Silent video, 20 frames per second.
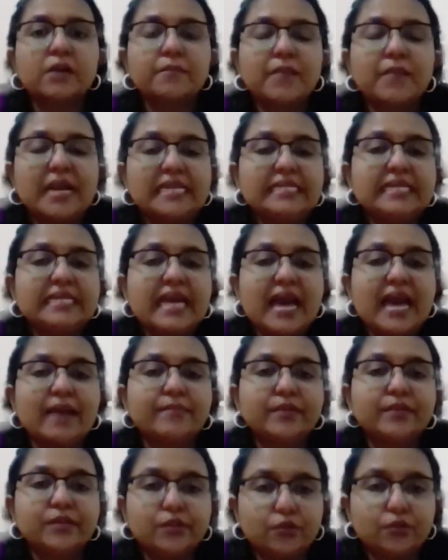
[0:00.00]
by the
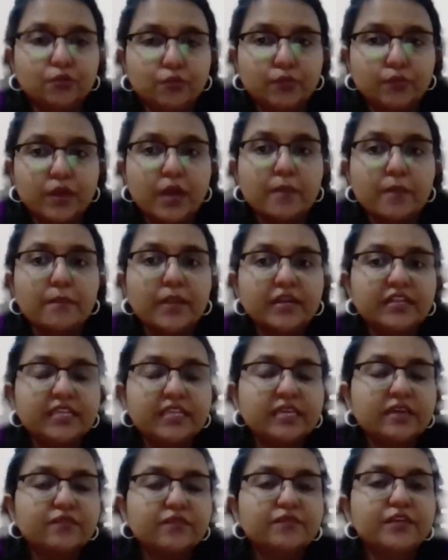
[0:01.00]
habit loop, but
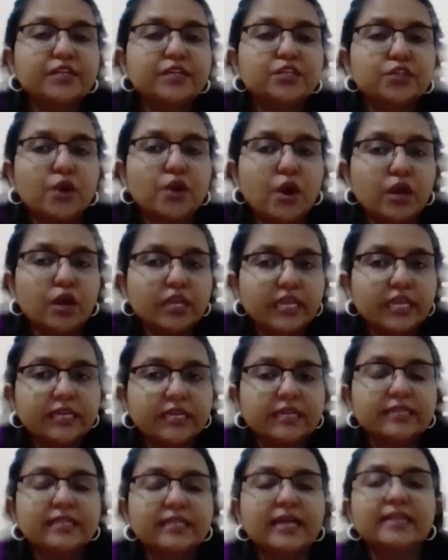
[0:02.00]
here we're
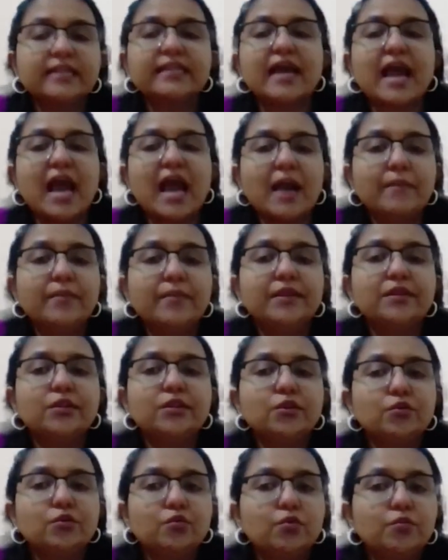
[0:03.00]
talking that habit
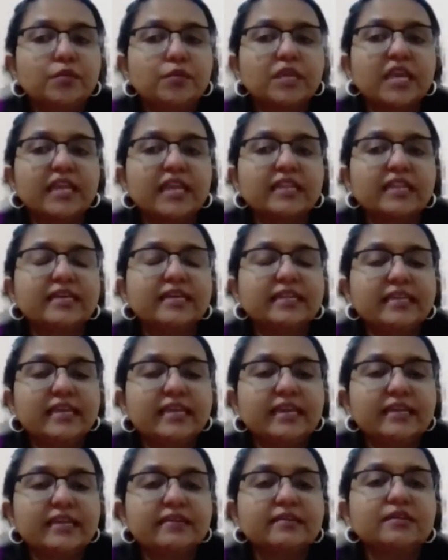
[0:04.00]
loop can
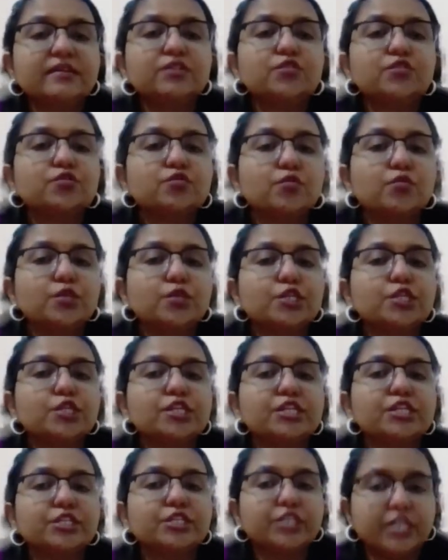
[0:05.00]
create a
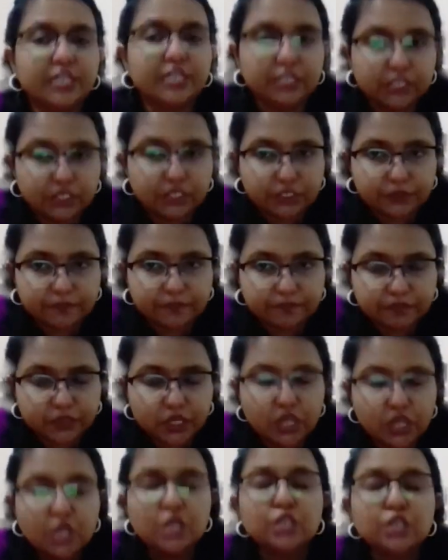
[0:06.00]
social change.
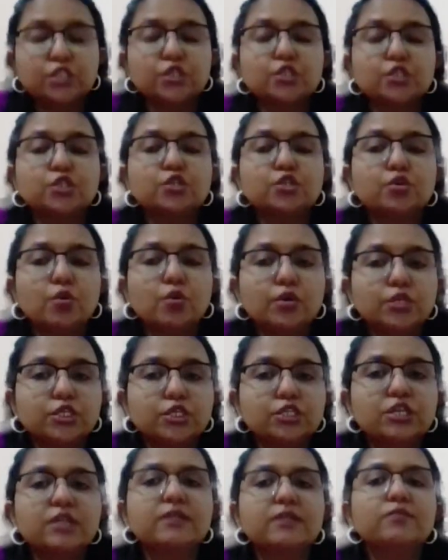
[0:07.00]
So
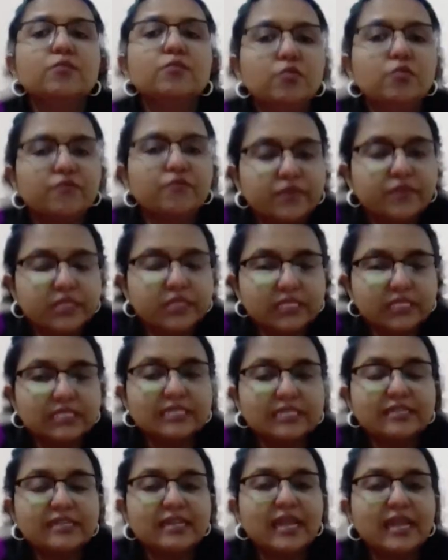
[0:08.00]
social movements
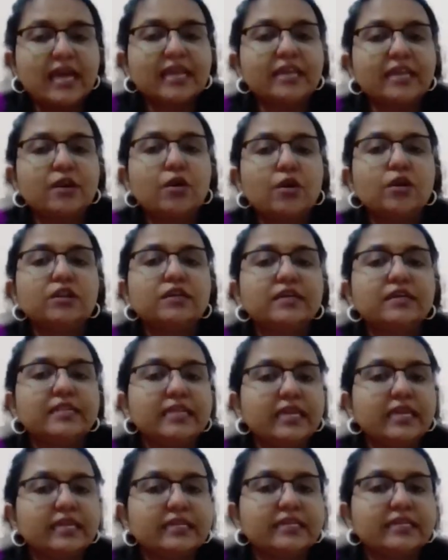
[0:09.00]
rely on
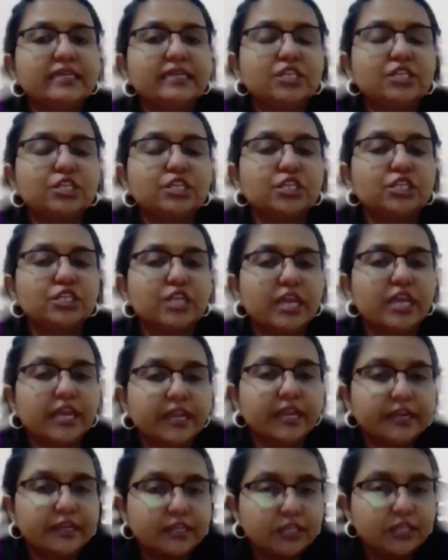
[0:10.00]
creating
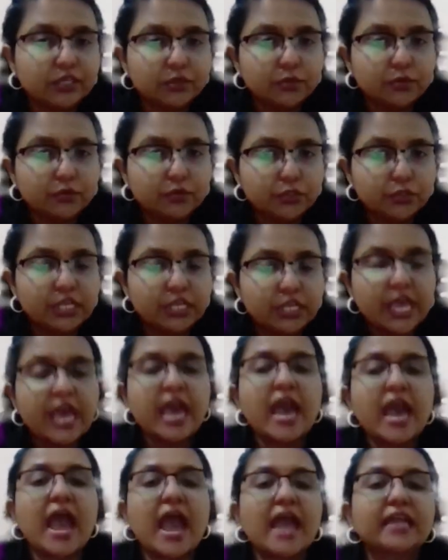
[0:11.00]
shared cues
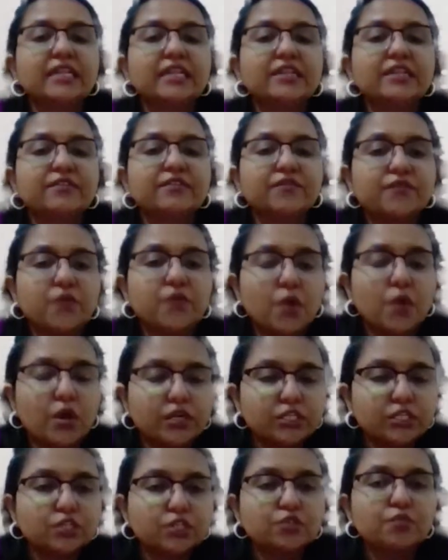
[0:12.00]
and
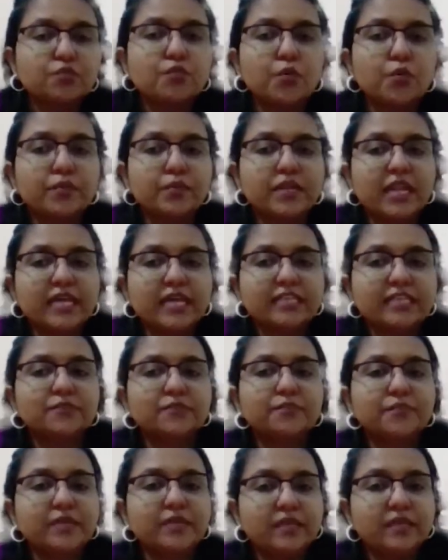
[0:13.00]
rewards to
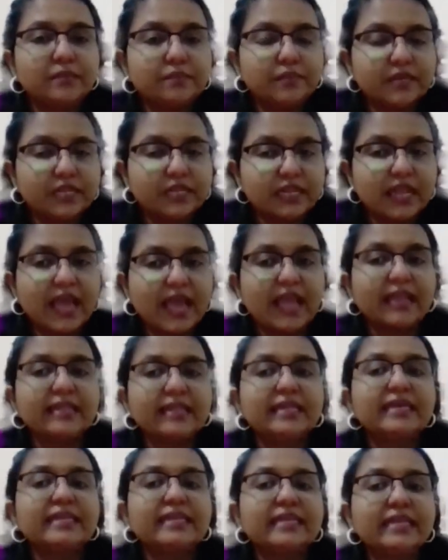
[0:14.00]
mobilize people
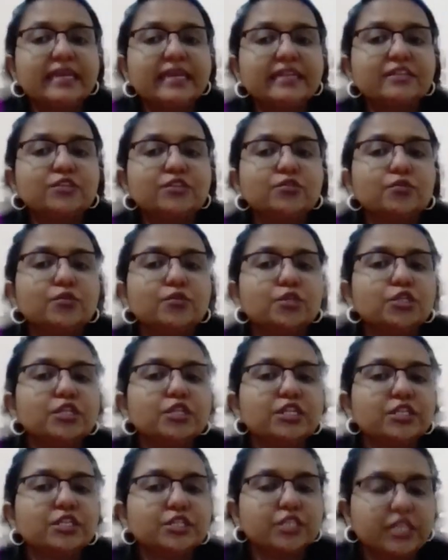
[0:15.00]
and create
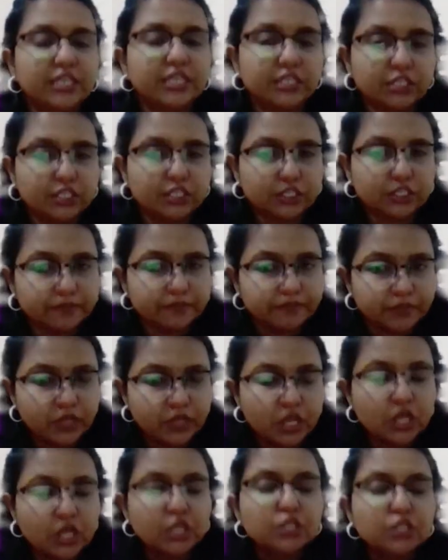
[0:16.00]
social change.
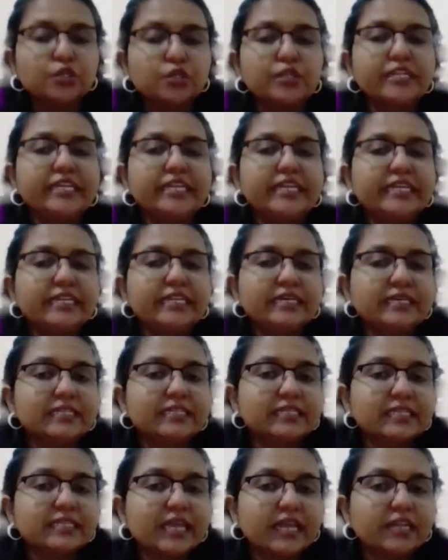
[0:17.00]
So
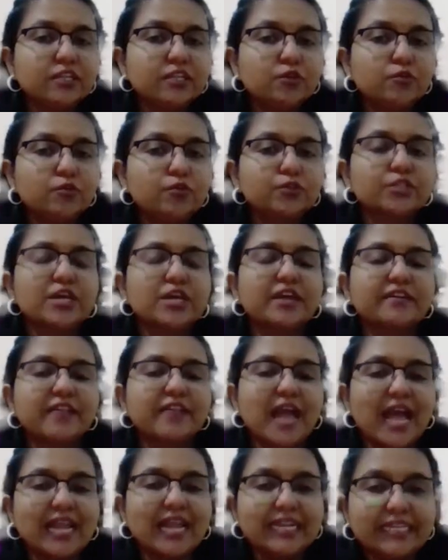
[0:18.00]
leaders can use
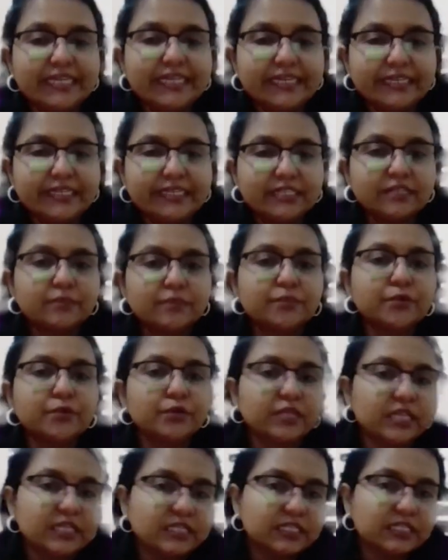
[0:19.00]
rallies,
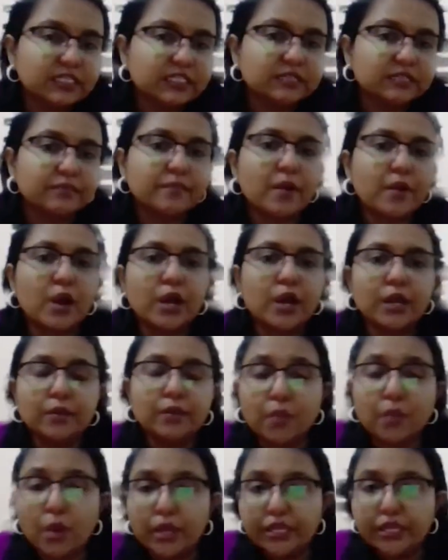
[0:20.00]
protests,
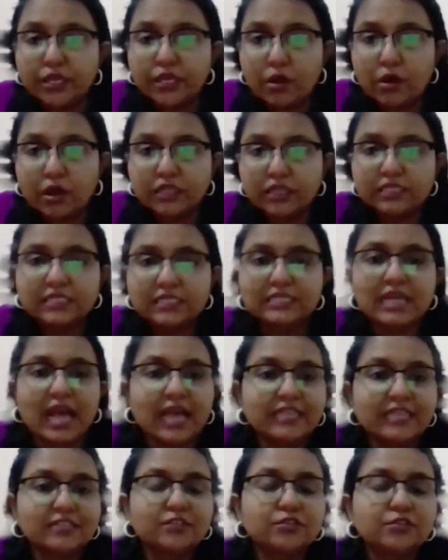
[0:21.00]
boycotts
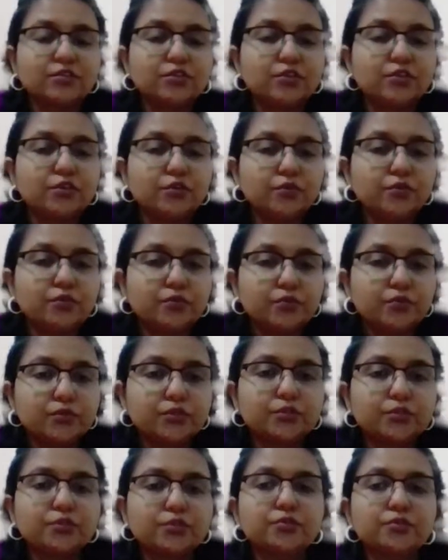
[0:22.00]
as
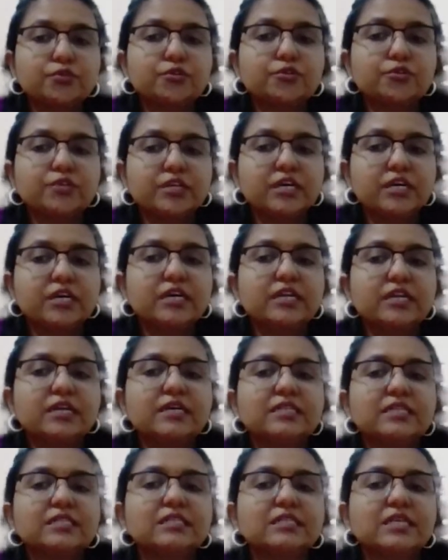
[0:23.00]
cues to trigger
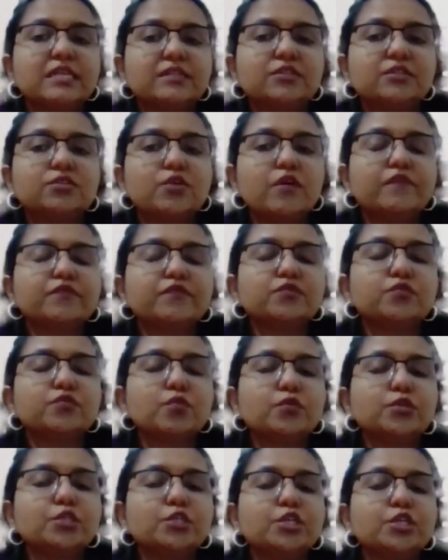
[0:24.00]
a sense of
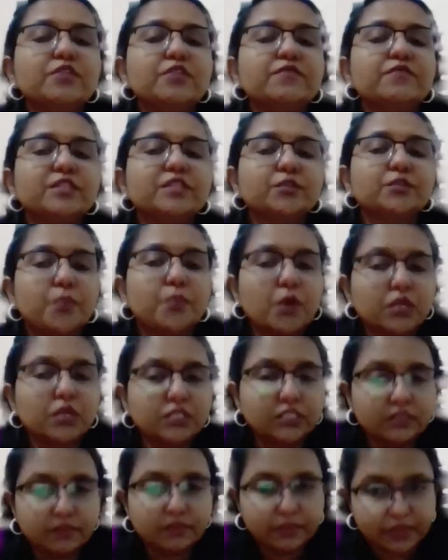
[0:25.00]
social
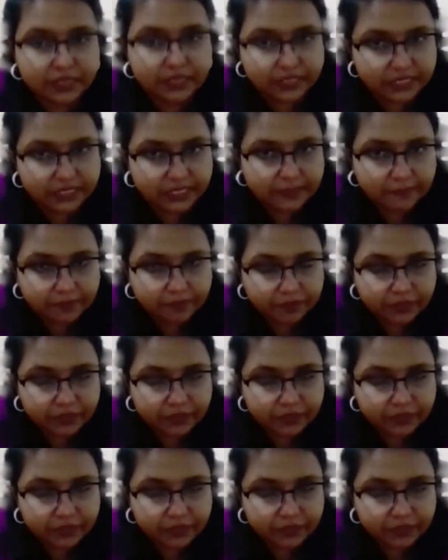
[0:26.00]
responsibility.